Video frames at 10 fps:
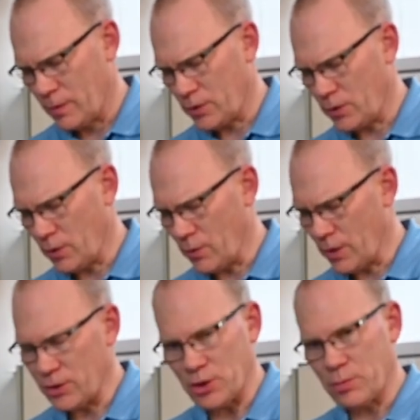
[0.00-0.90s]
So you don't
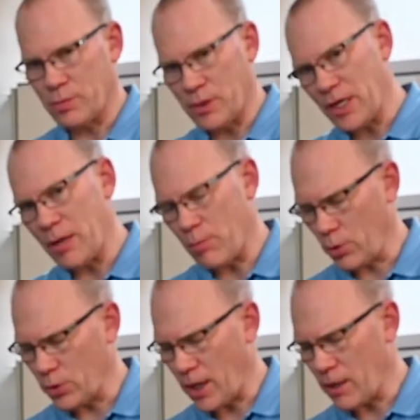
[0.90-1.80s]
want to just, again,
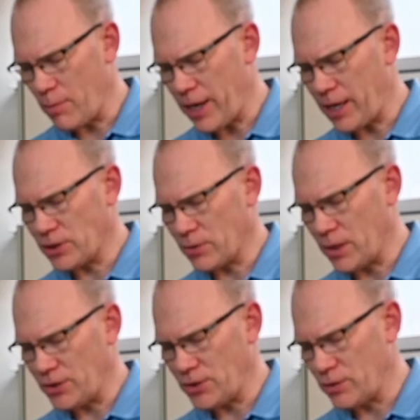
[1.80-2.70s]
pull it out of the
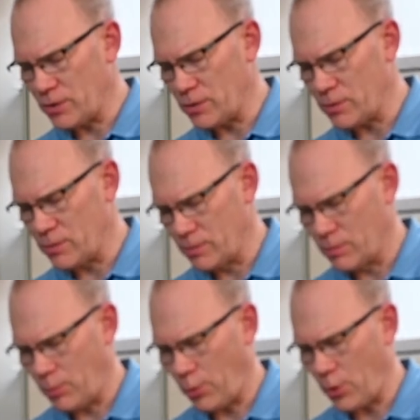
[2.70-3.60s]
pasteurizer and
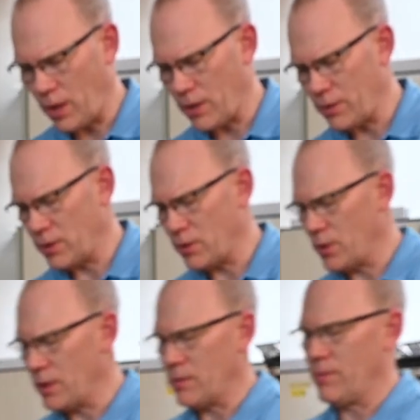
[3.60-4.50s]
put it on the
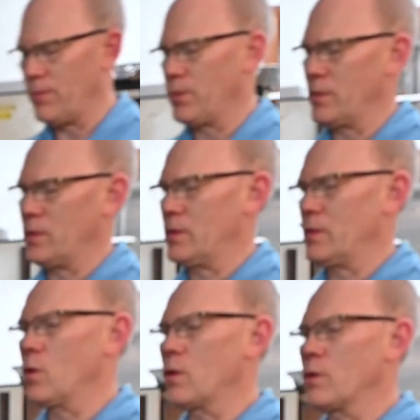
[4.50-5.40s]
unit,
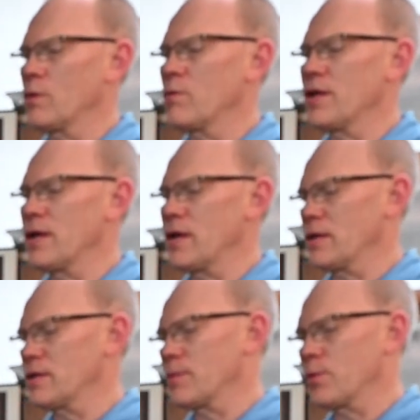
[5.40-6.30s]
or we may not
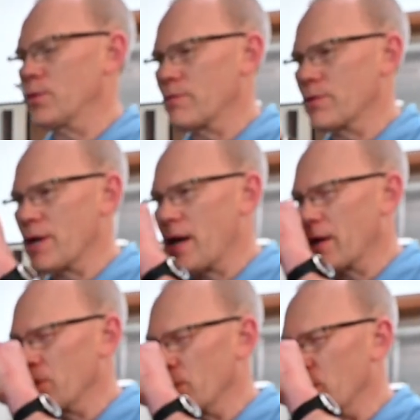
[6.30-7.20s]
end up with a very accurate